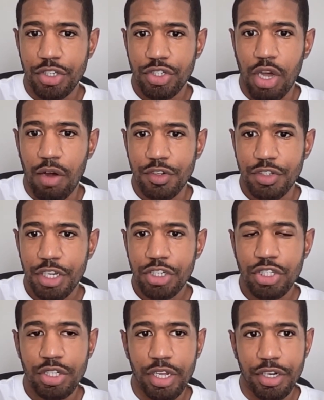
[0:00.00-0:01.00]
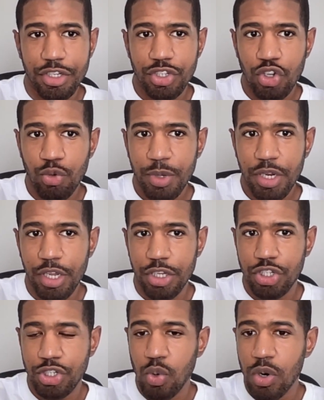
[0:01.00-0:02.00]
conversational and it's human. It's
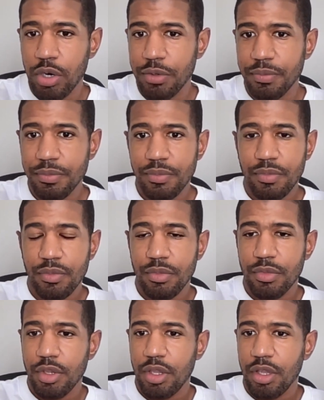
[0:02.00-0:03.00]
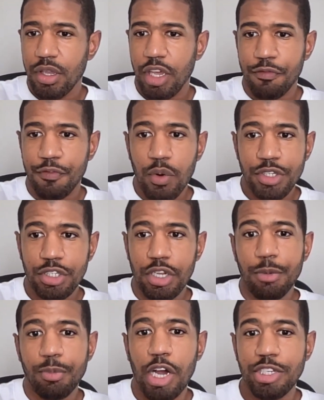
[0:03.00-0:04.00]
short. It focuses on
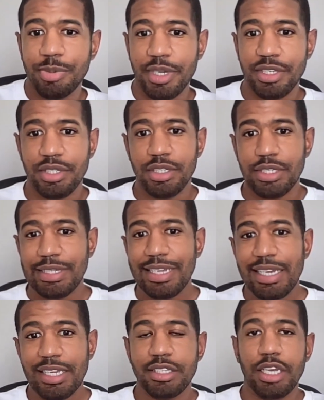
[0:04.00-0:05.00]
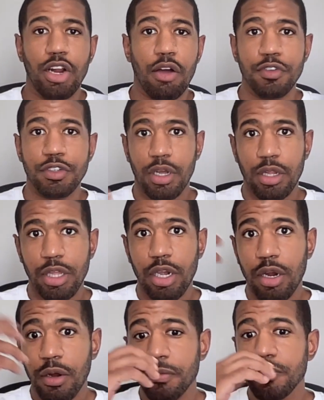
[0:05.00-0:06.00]
the prospect's needs. It offers a
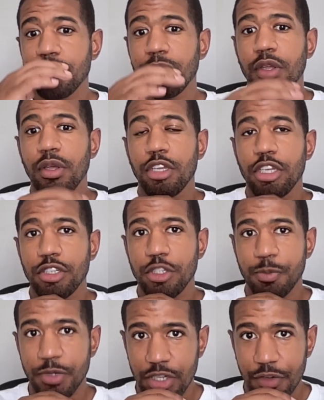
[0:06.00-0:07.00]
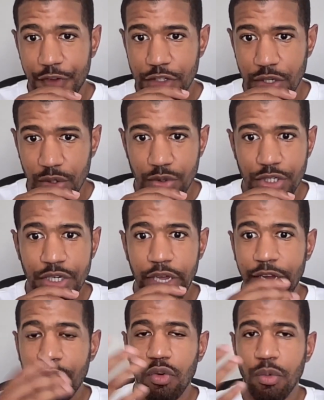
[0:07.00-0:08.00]
clear, specific solution,
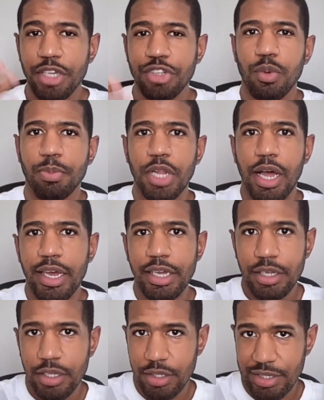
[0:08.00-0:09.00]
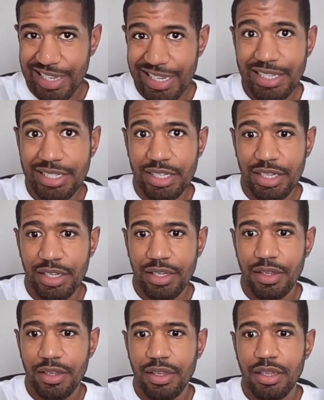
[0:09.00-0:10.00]
and it makes replying easy
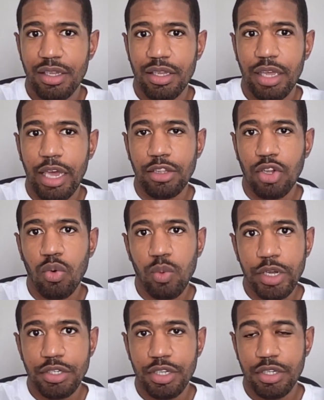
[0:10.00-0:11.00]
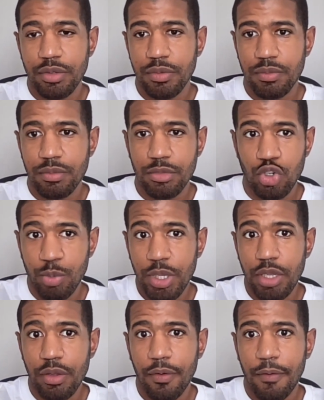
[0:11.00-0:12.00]
and low risk to me.